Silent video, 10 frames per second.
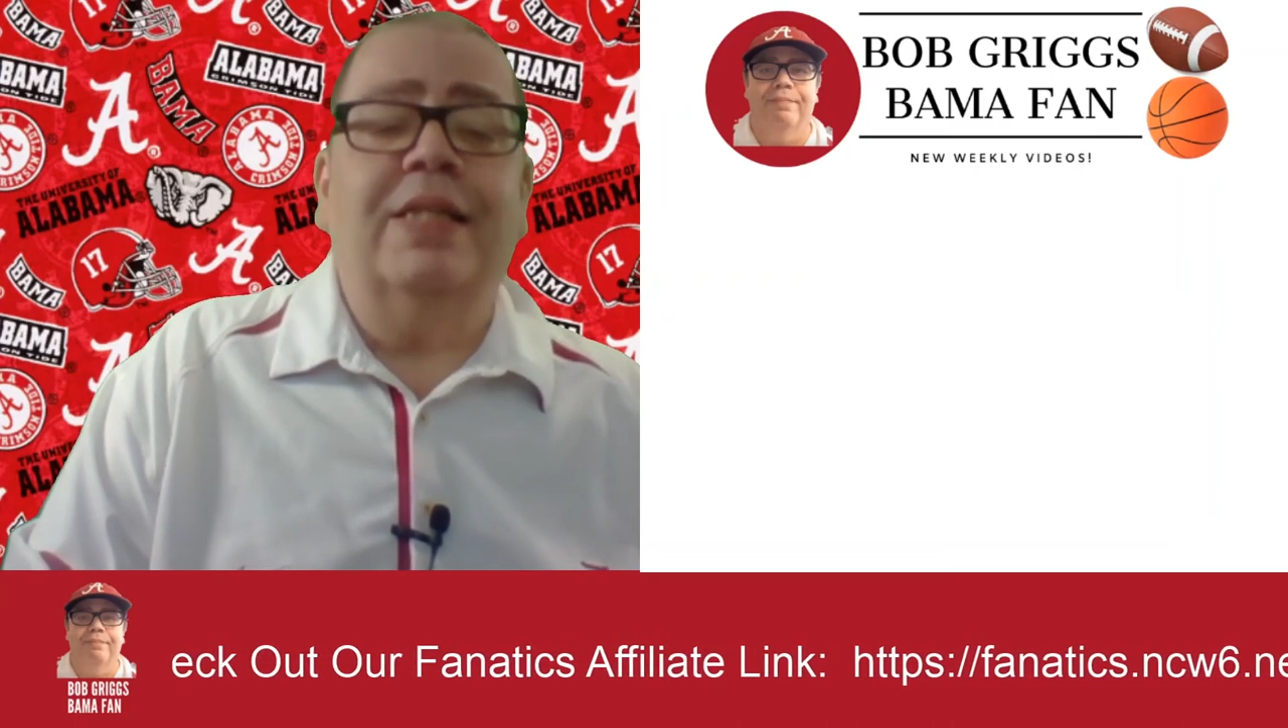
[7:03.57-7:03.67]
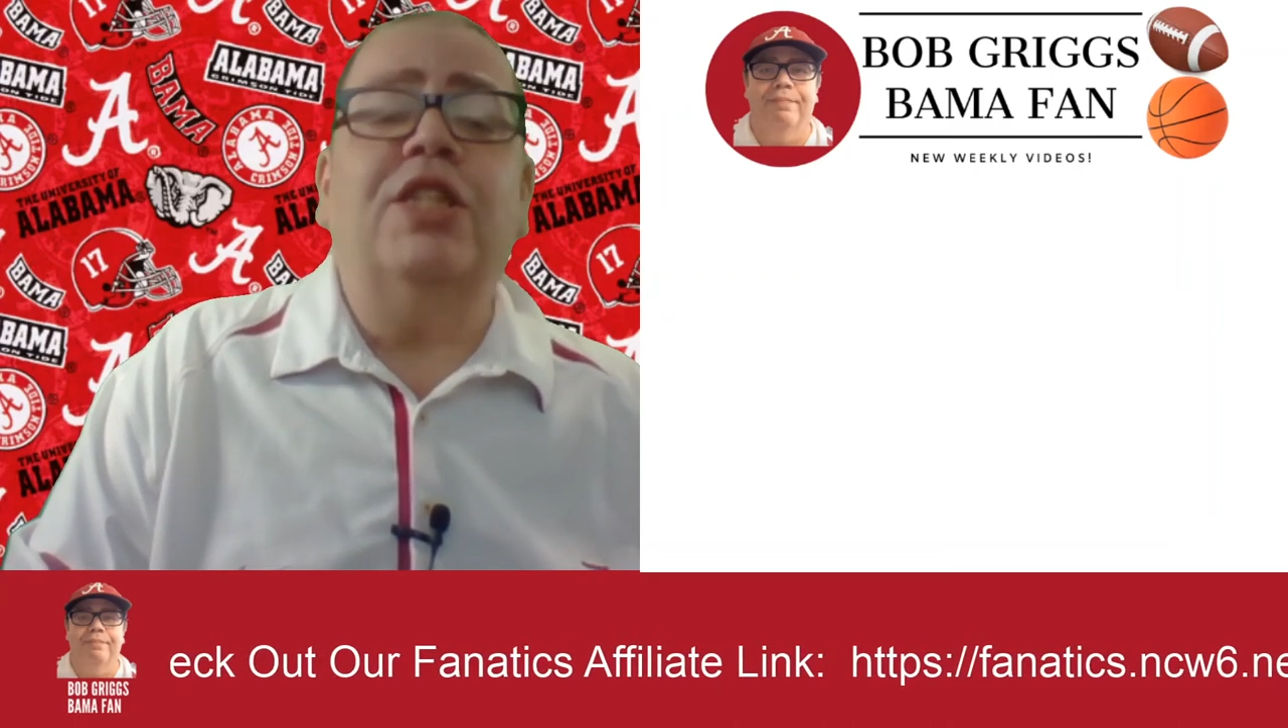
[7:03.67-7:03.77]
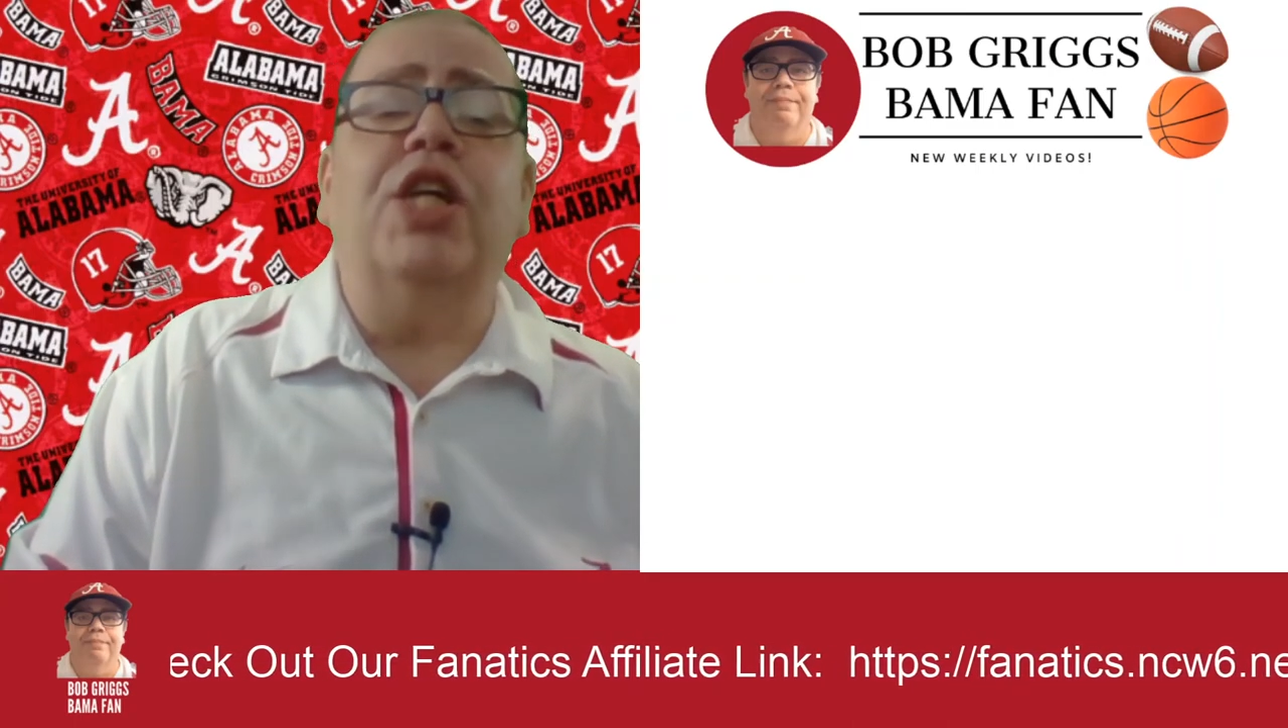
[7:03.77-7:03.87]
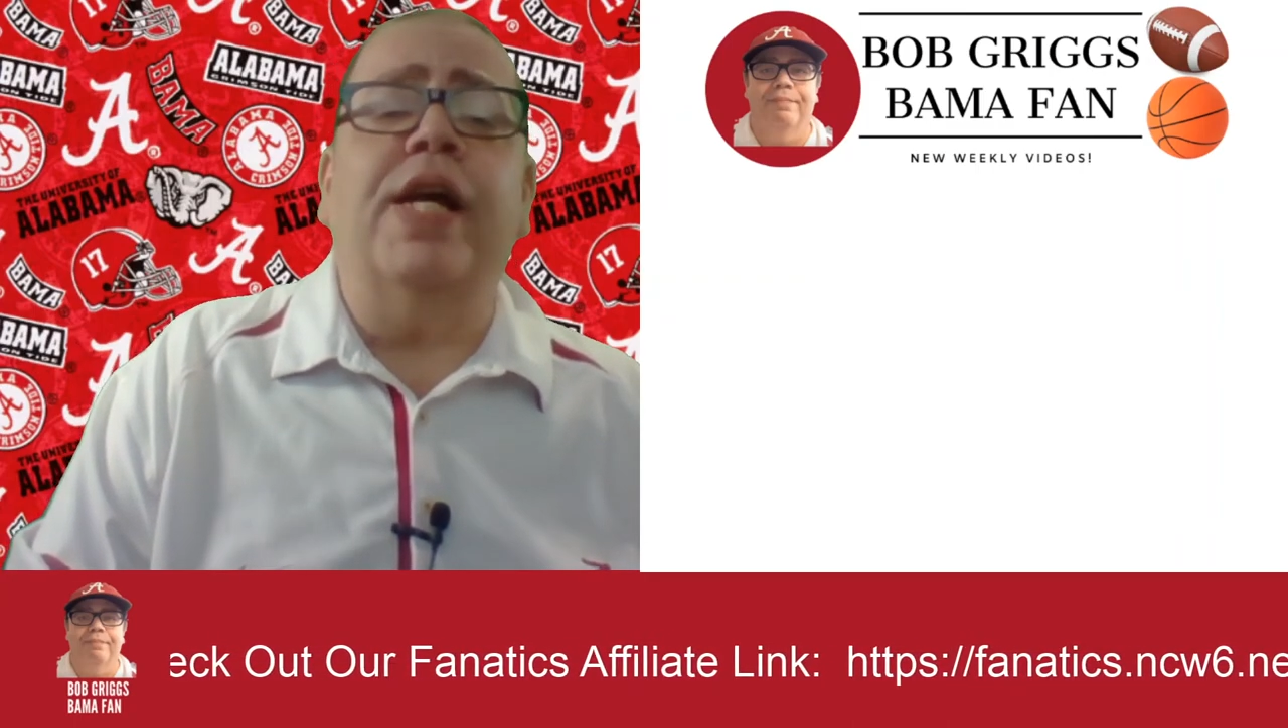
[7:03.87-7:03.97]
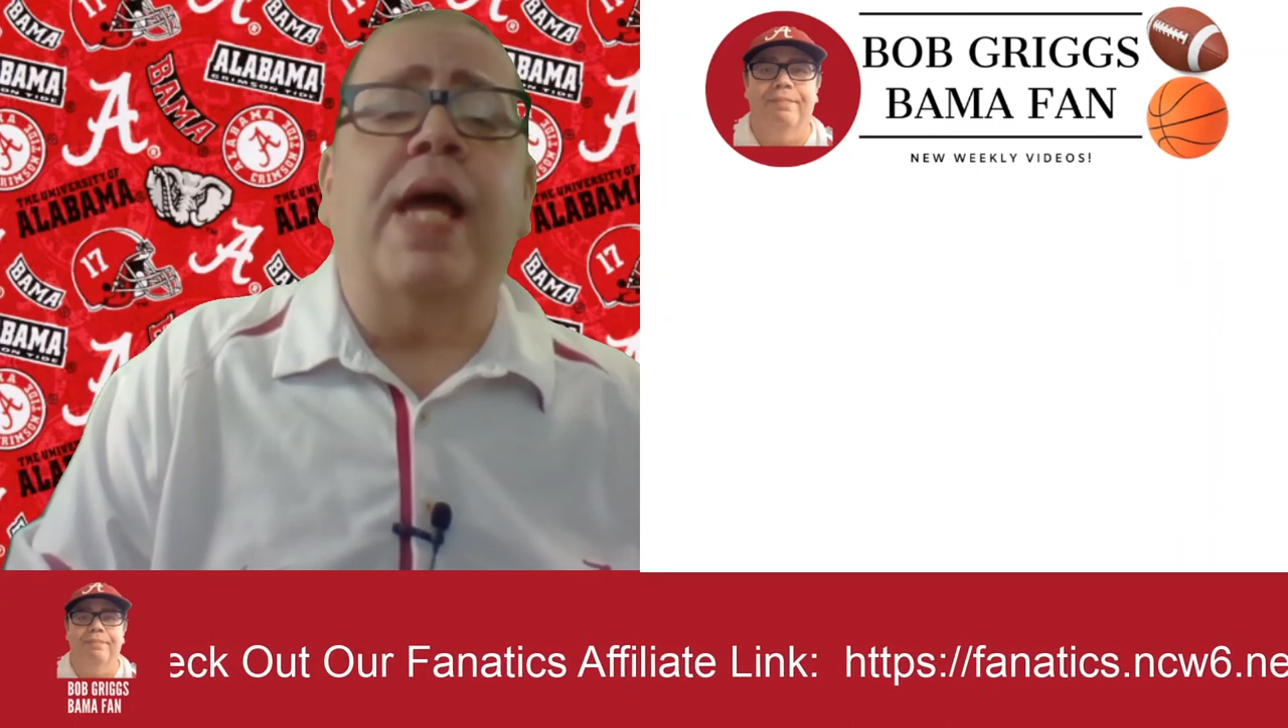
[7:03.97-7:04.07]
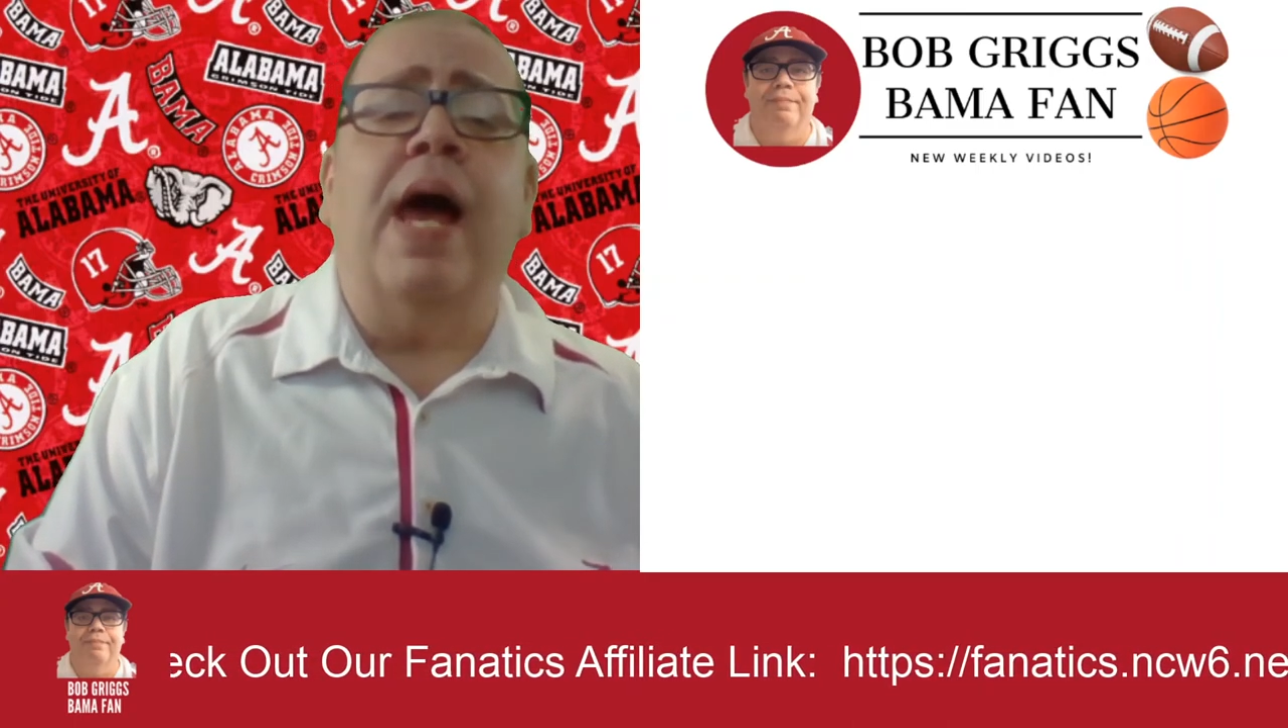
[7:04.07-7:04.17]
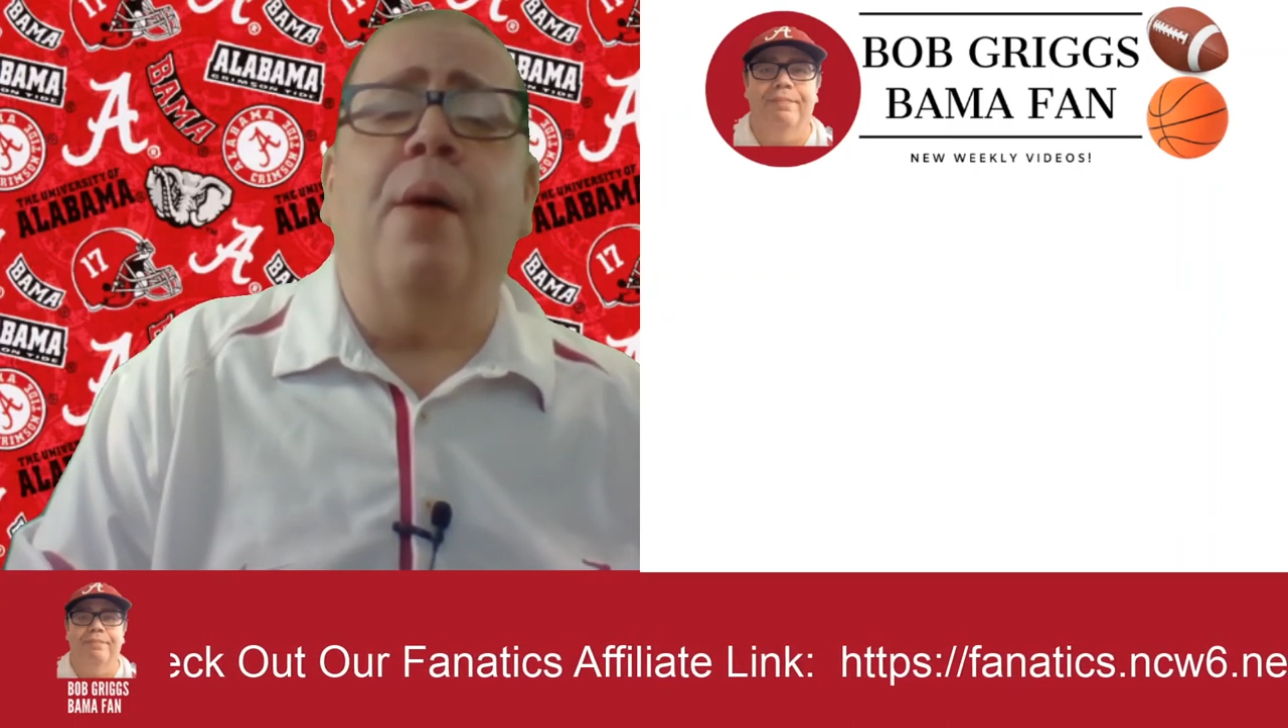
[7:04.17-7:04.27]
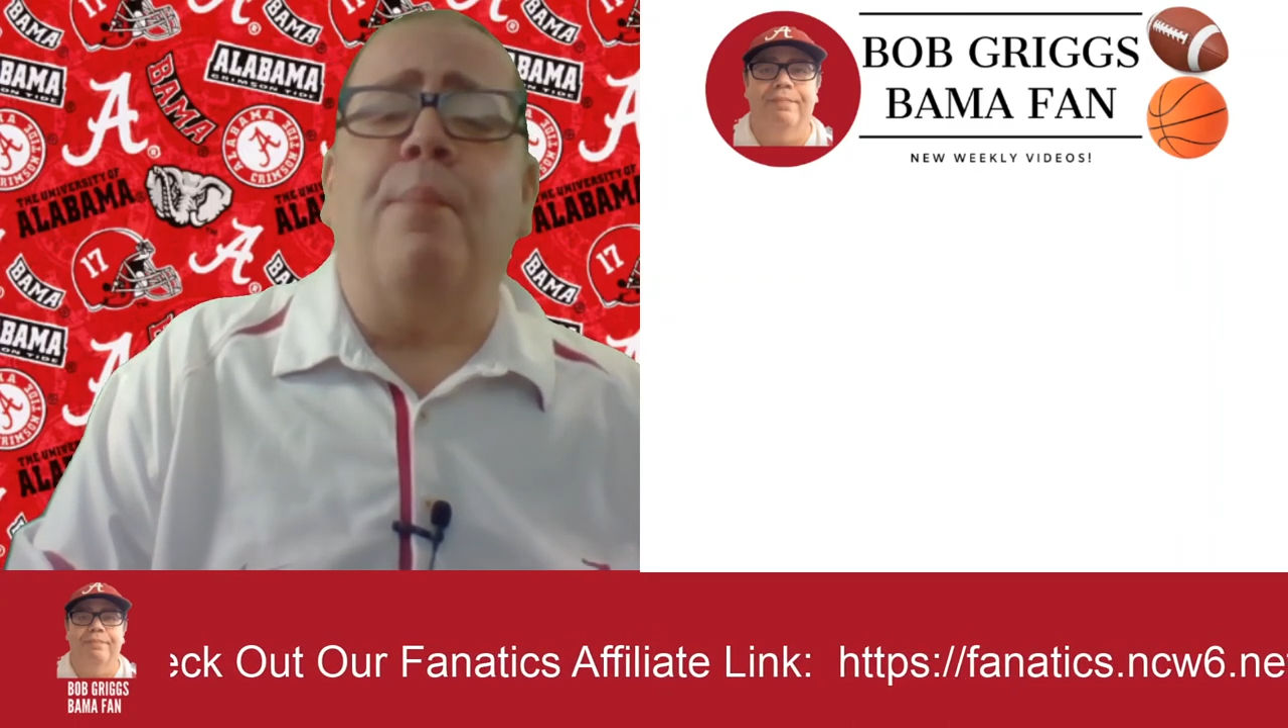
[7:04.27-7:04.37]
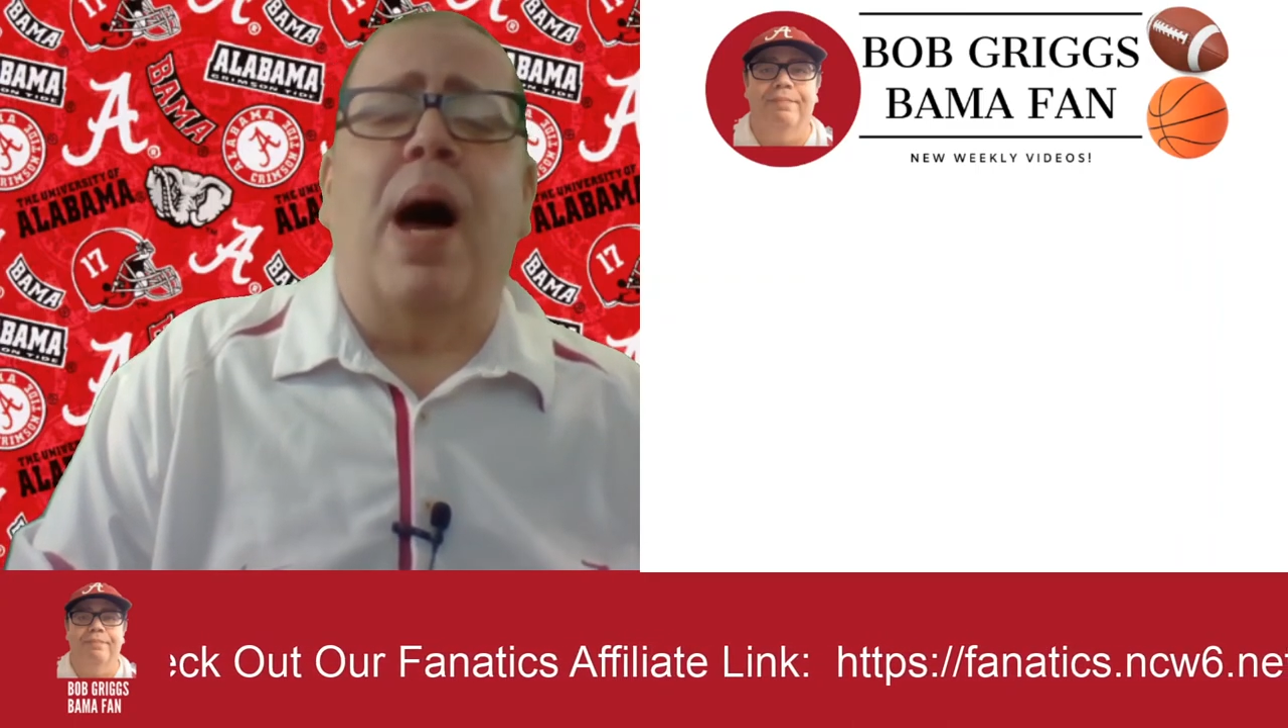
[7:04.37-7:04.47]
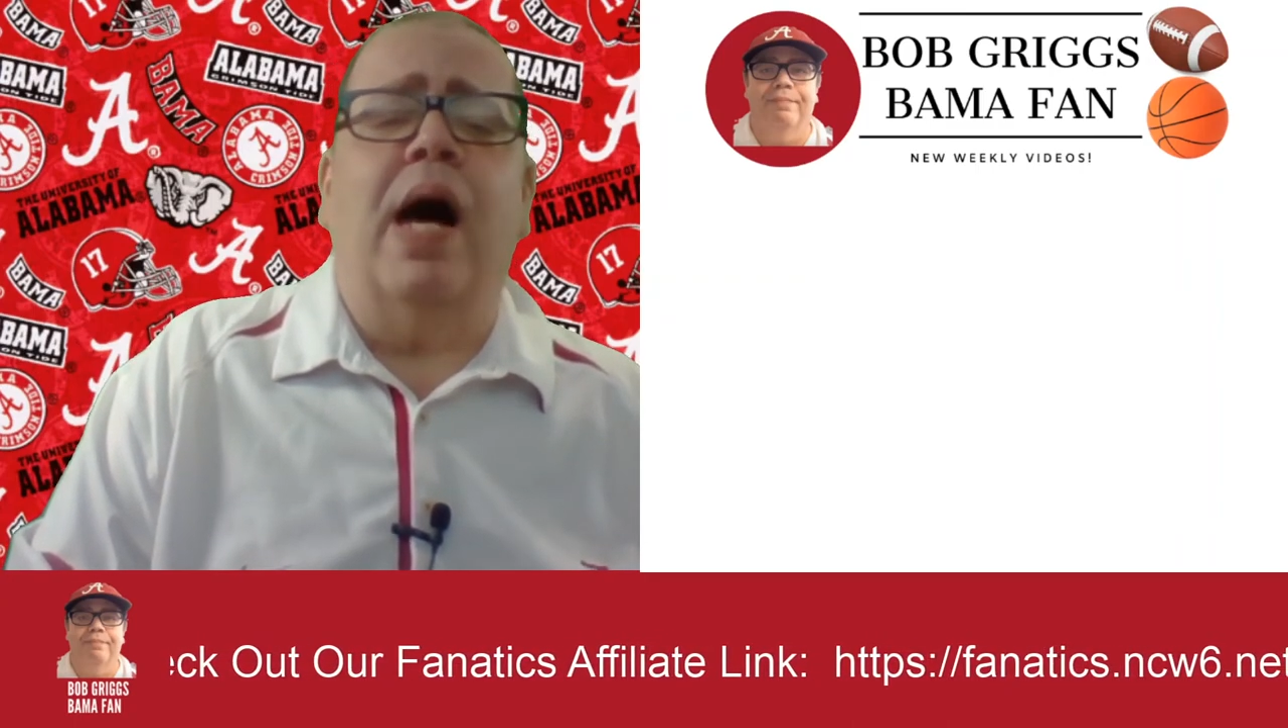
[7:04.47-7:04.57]
Check
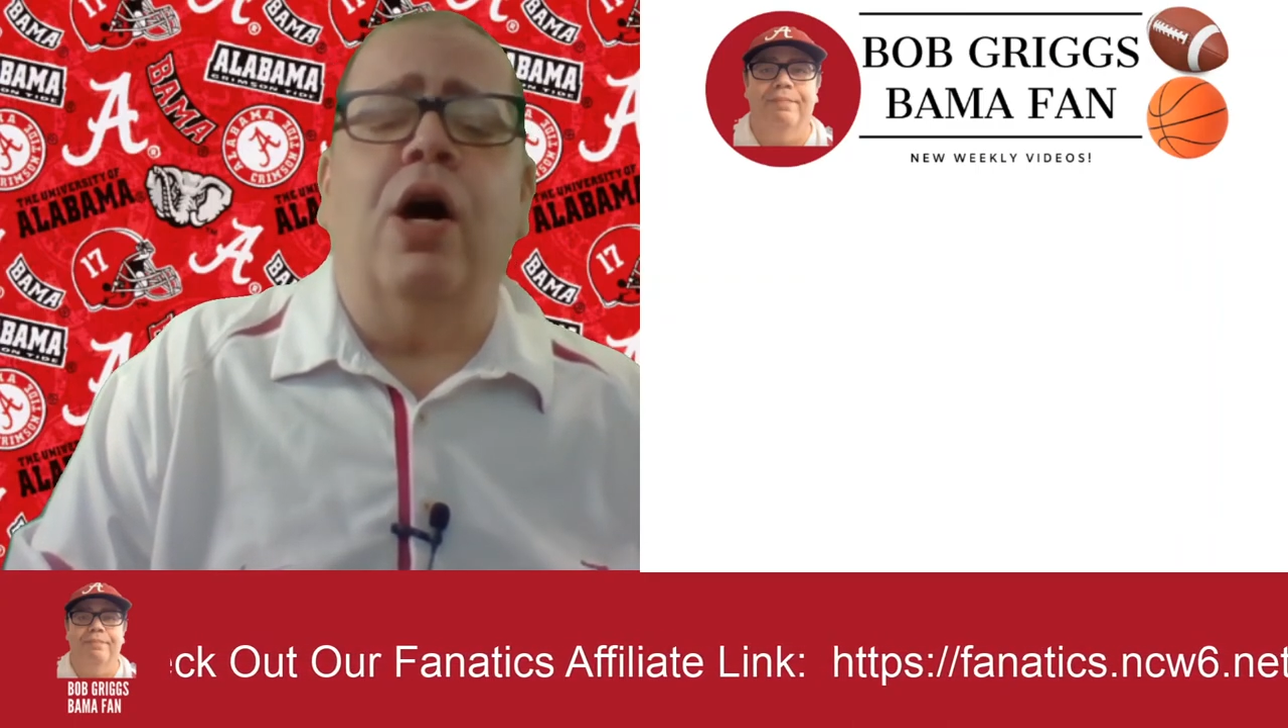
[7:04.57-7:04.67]
out my